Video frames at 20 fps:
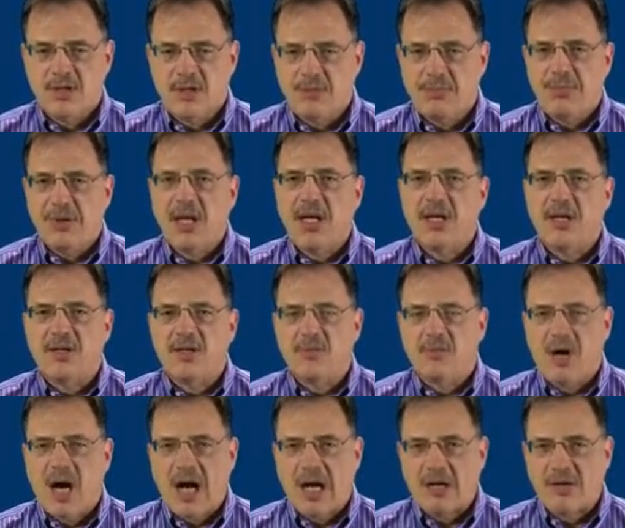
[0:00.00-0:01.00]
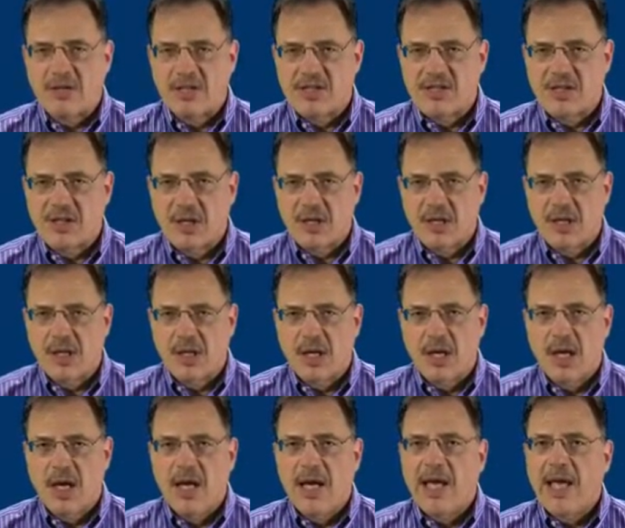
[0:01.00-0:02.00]
to be a democracy,
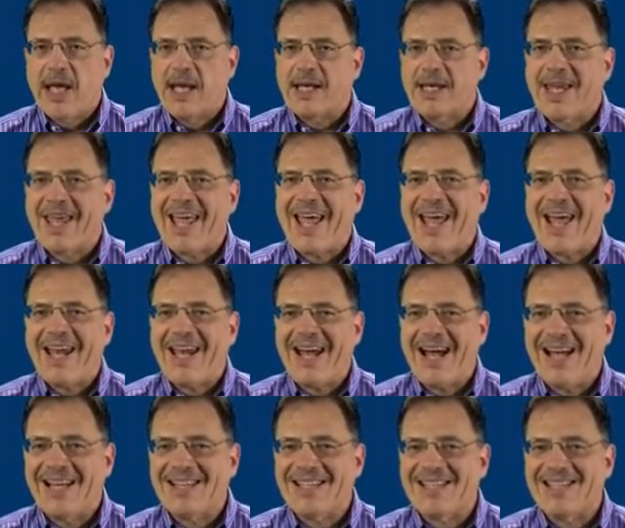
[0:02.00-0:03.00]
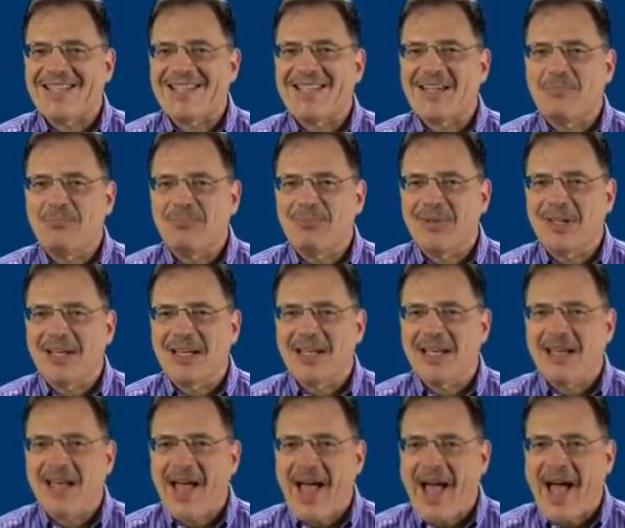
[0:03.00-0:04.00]
it cannot
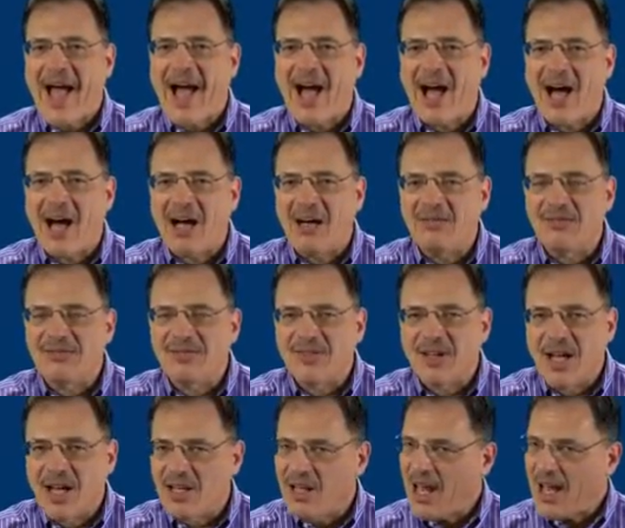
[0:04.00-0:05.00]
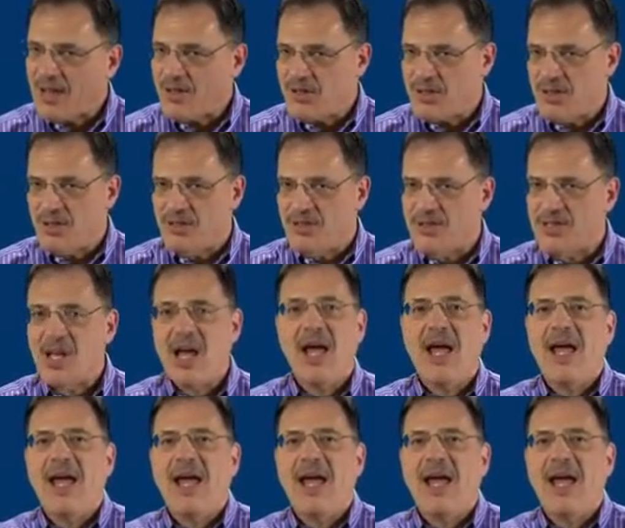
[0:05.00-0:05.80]
simply have elections.